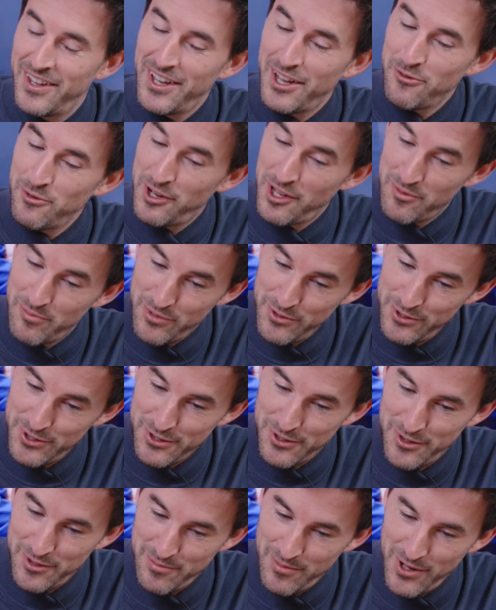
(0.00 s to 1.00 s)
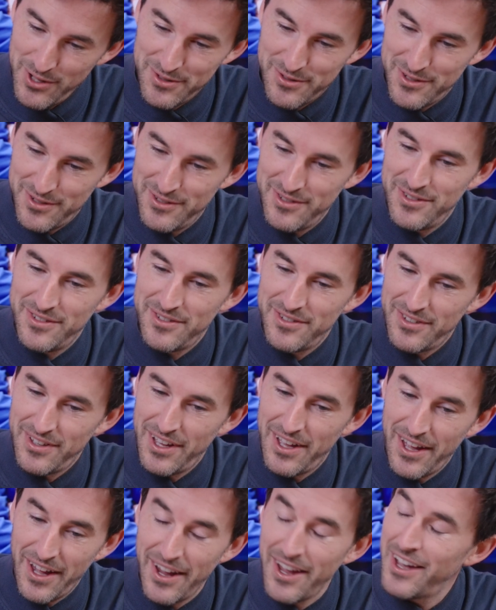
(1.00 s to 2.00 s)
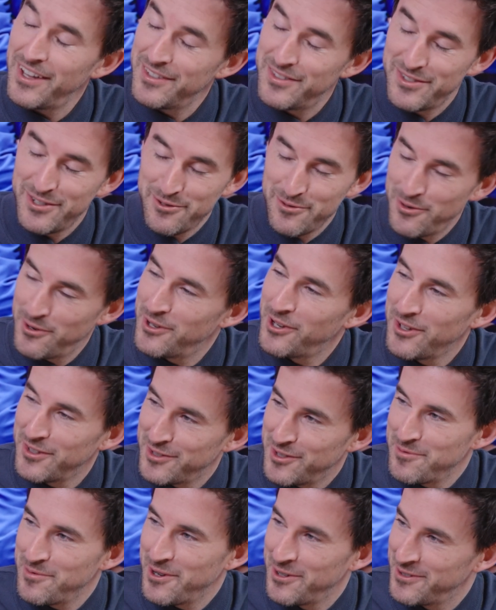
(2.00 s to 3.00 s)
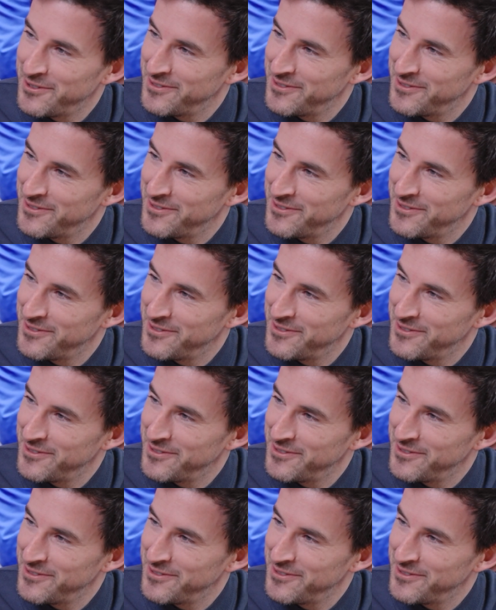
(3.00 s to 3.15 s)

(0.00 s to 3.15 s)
And when I pushed on the button, I had 0 customer.